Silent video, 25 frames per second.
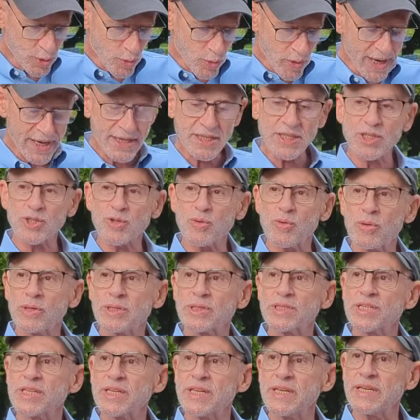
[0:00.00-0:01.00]
heads west
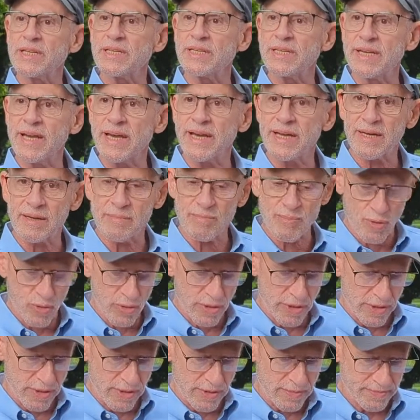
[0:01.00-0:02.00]
towards the Indiana
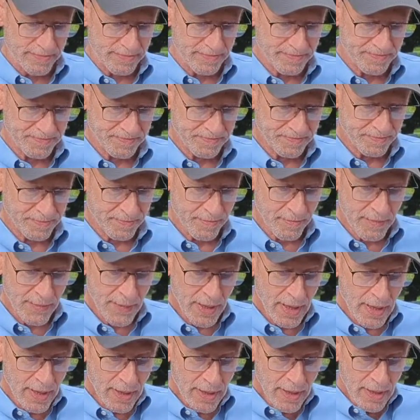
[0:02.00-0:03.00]
border.
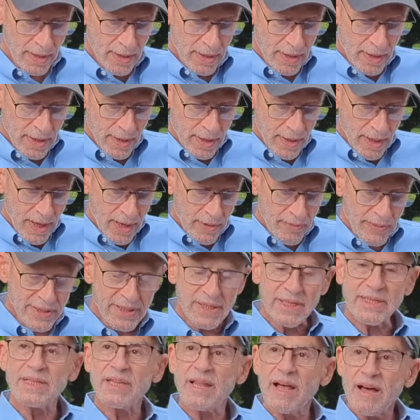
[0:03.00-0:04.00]

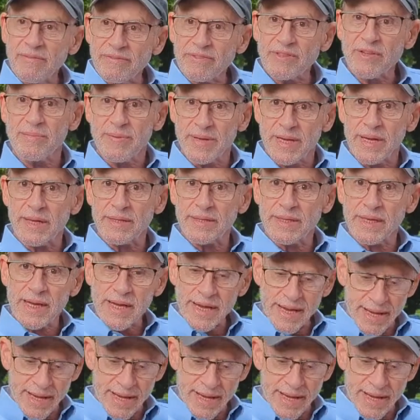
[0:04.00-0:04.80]
I really love to be